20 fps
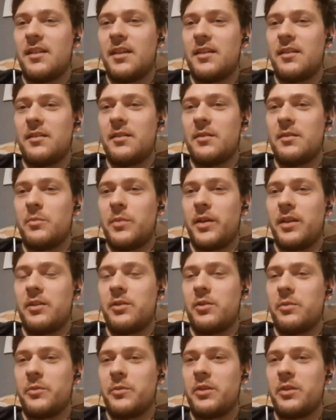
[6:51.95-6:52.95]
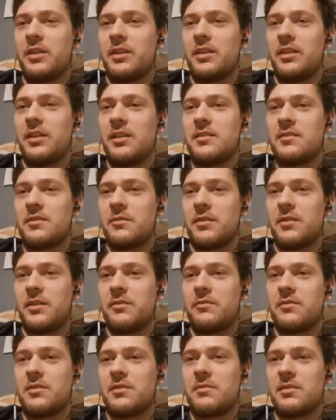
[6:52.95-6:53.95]
uh, by the community so they
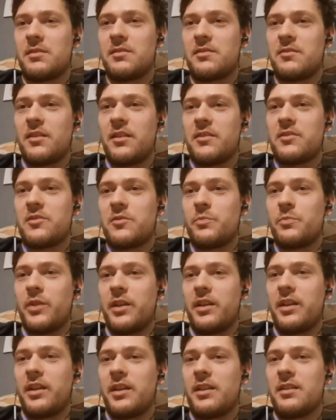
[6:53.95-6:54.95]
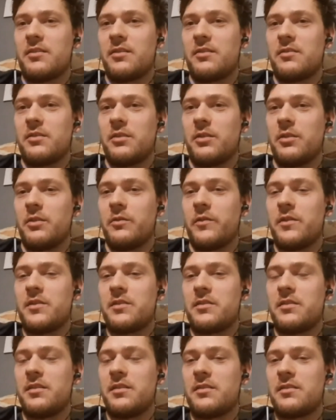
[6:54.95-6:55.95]
could start spreading it on the
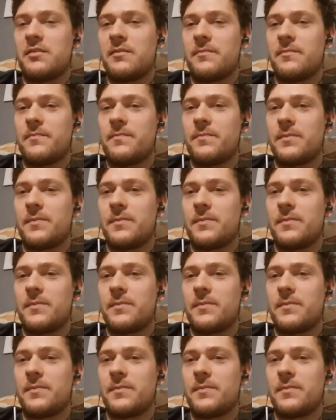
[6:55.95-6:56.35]
universities.